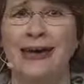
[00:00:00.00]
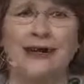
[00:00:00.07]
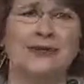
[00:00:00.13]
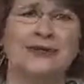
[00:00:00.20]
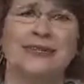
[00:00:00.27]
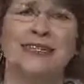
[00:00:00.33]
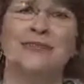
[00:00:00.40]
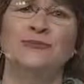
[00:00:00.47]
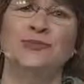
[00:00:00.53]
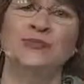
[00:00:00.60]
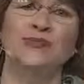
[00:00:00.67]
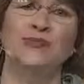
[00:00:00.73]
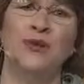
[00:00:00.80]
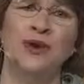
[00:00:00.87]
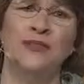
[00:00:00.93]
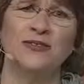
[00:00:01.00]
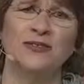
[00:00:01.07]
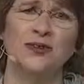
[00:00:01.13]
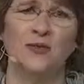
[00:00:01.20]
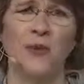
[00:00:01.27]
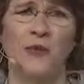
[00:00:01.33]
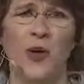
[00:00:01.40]
our team just won the
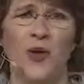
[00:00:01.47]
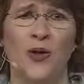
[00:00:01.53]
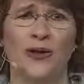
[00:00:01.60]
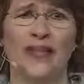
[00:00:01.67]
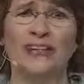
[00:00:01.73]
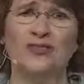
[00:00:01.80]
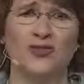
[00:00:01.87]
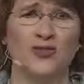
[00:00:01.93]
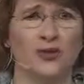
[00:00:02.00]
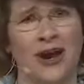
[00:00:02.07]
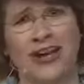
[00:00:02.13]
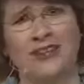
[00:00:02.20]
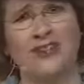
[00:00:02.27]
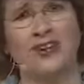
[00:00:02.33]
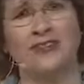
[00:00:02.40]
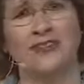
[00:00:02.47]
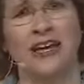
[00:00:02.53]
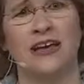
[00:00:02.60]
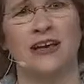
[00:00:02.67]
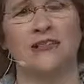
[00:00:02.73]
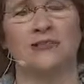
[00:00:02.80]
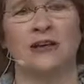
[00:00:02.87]
Super Bowl. Let's trash our
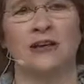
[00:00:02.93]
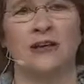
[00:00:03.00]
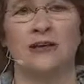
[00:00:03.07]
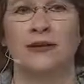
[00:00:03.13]
town.